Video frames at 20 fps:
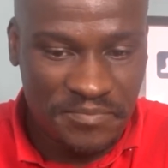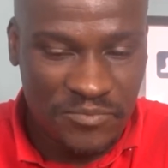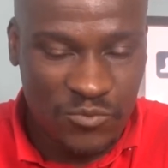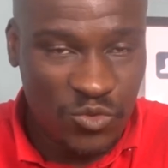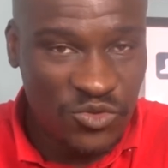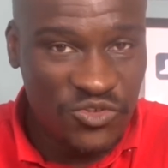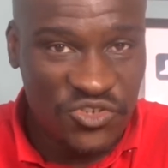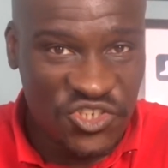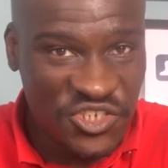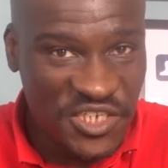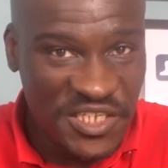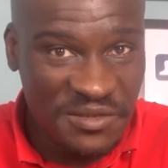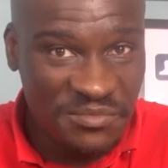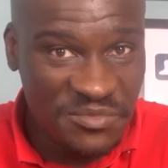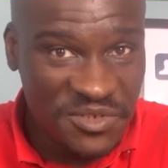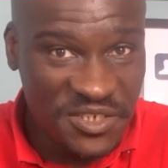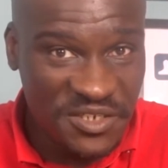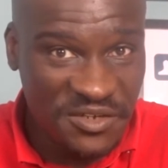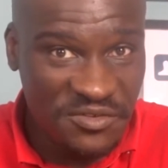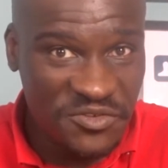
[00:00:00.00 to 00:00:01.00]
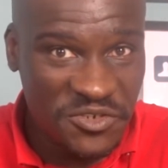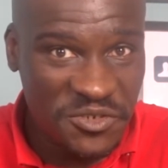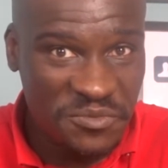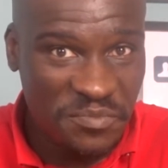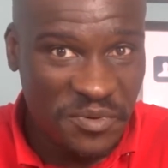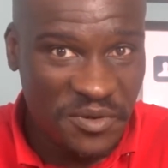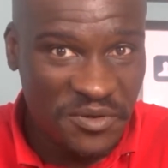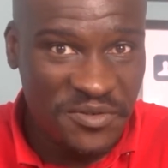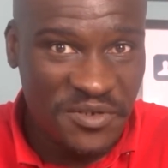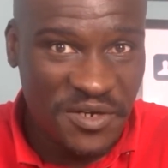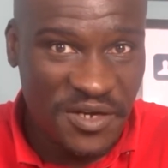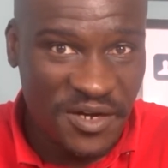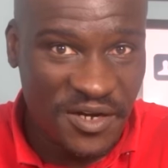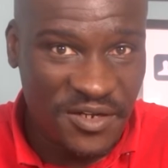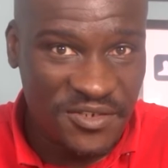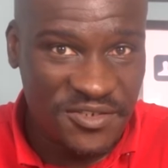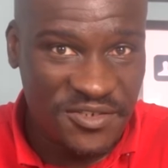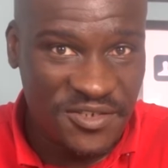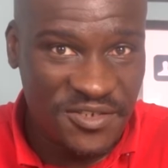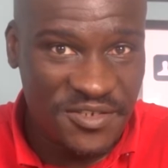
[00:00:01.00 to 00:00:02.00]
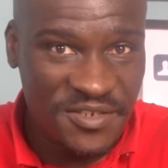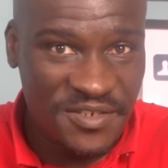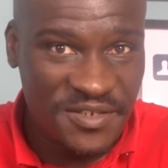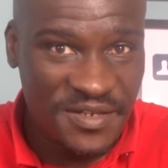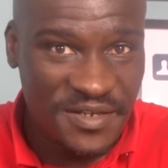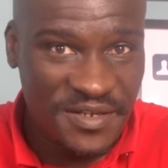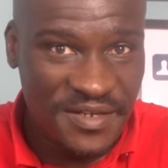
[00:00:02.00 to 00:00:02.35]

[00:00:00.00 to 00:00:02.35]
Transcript: wouldn't see themselves as podcasters